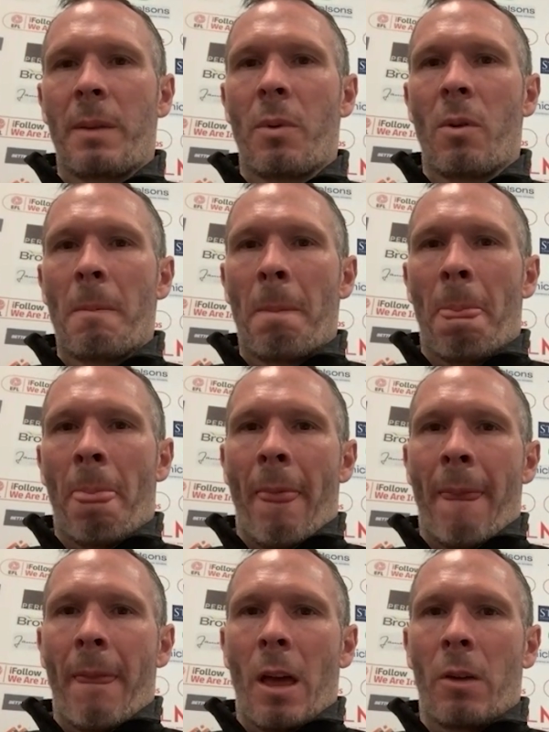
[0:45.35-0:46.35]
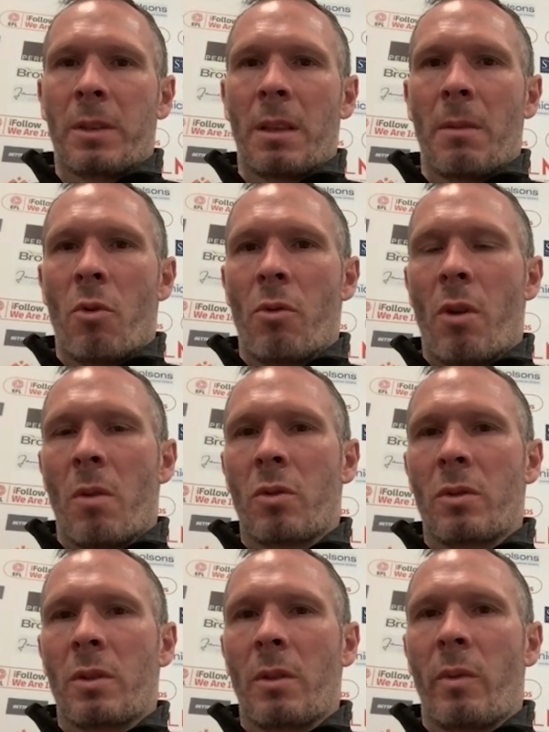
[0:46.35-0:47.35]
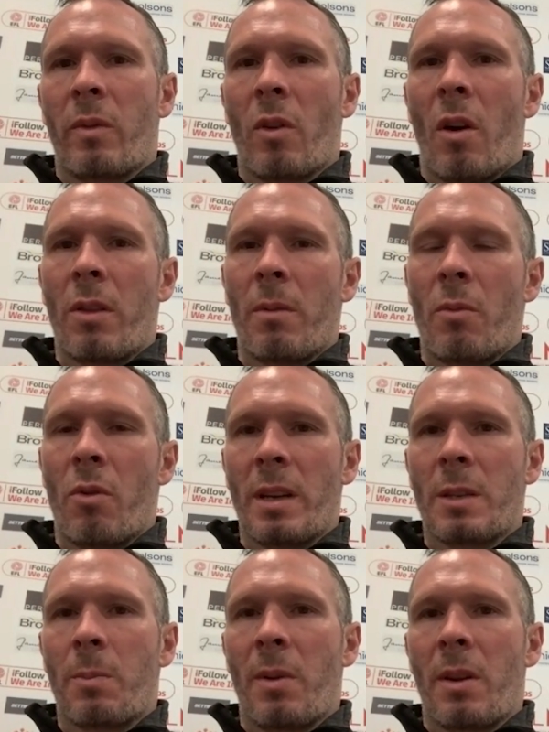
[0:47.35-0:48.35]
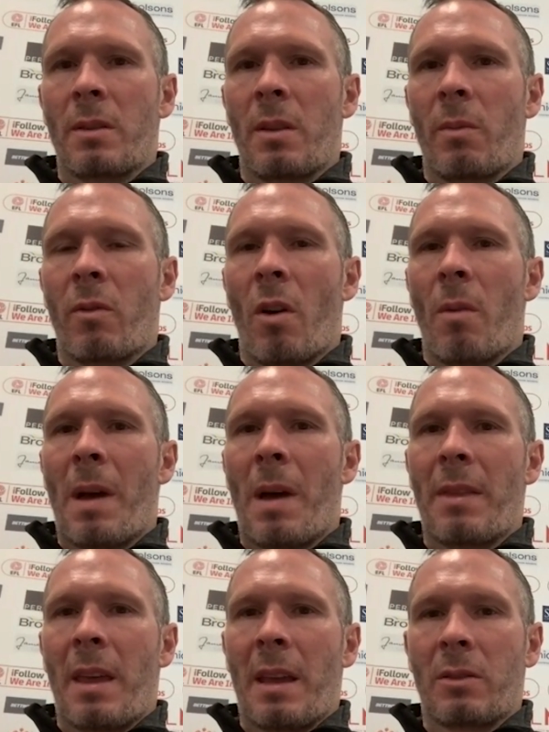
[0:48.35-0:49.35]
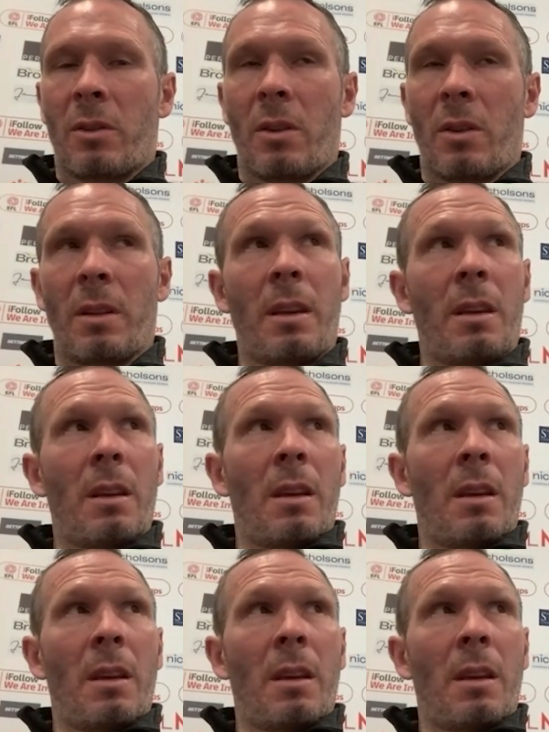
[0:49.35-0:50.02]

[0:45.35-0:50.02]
But obviously, the more options that we've got and the more experience that we've got back there, certainly